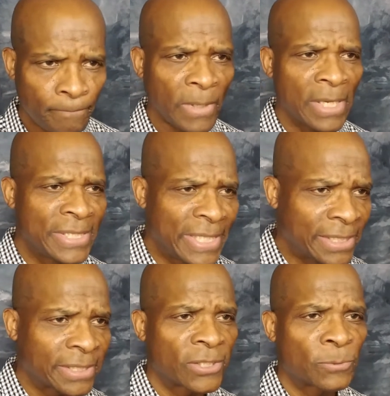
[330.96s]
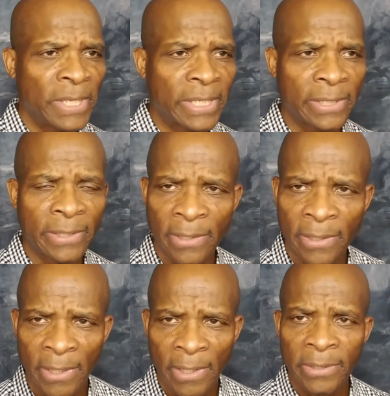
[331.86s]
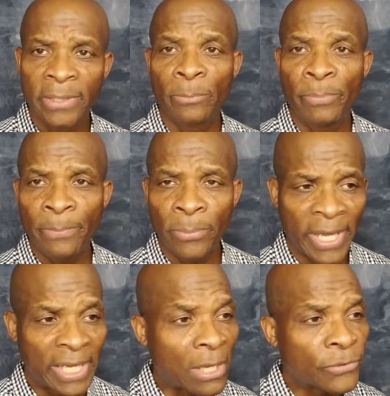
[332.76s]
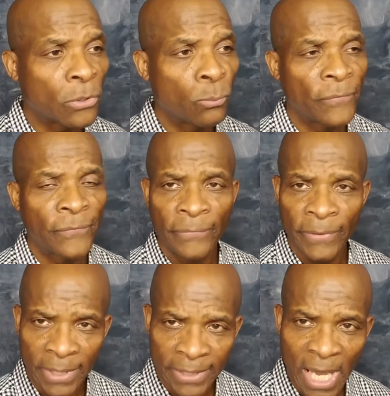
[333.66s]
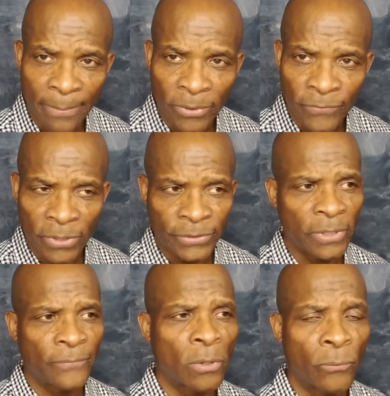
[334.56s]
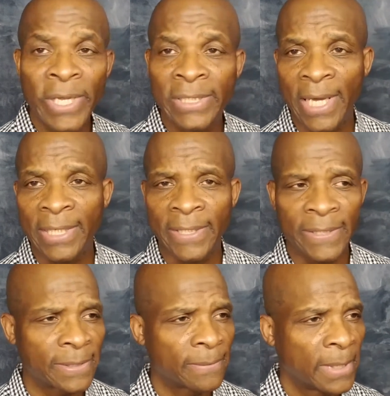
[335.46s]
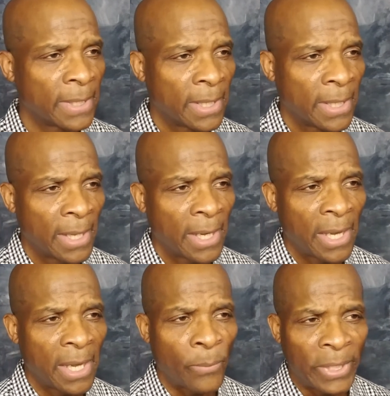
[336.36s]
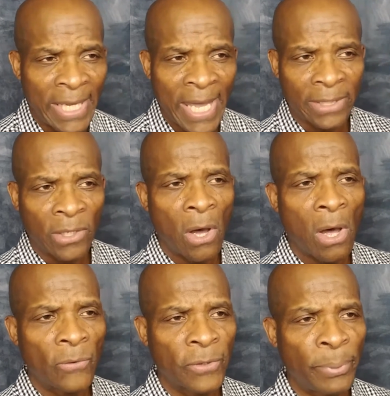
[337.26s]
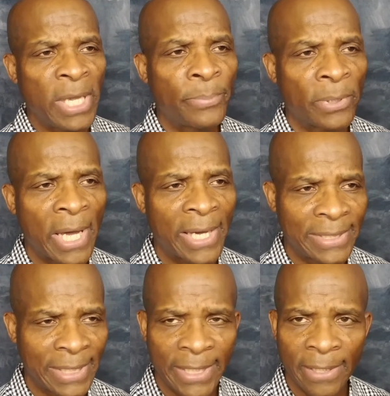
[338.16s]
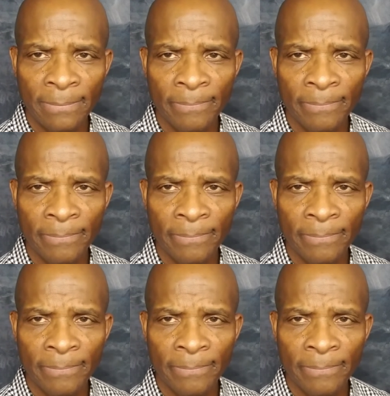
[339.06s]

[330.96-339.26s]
Jesus is speaking to the people and also with the disciples. Verse 34 reads like this. And when he had called the people unto him,